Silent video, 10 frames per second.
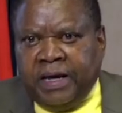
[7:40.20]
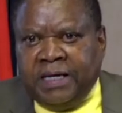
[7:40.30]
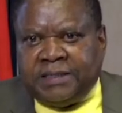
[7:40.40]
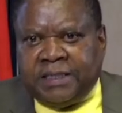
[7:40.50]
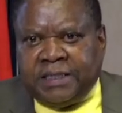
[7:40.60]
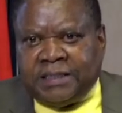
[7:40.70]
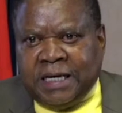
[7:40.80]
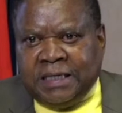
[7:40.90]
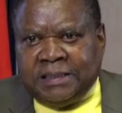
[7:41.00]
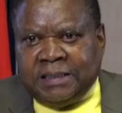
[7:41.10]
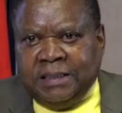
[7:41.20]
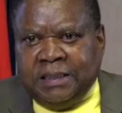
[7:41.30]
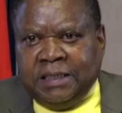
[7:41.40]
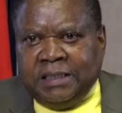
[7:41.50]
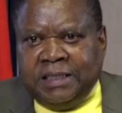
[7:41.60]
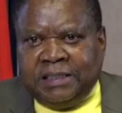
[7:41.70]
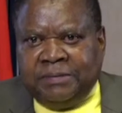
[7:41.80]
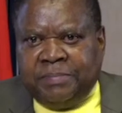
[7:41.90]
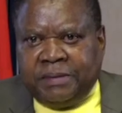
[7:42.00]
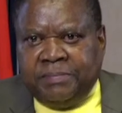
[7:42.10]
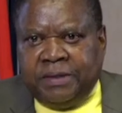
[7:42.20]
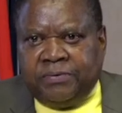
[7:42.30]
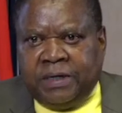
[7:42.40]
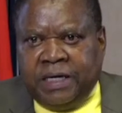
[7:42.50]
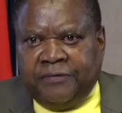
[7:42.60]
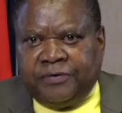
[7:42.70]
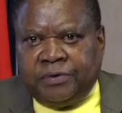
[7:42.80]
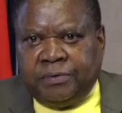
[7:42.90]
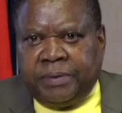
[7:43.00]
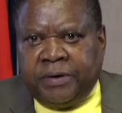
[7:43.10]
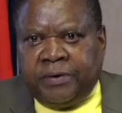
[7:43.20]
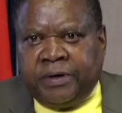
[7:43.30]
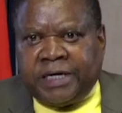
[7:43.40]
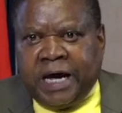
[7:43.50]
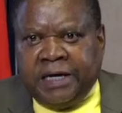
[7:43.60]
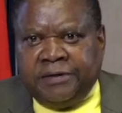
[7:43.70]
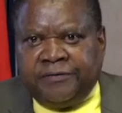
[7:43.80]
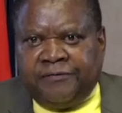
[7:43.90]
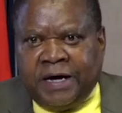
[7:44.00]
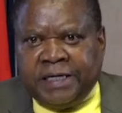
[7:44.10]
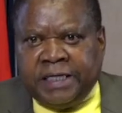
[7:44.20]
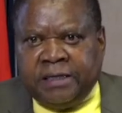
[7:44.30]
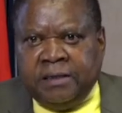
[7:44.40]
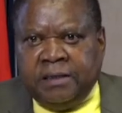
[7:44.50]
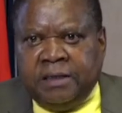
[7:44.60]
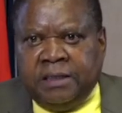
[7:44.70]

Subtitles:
As a result, the department will have to prioritize funding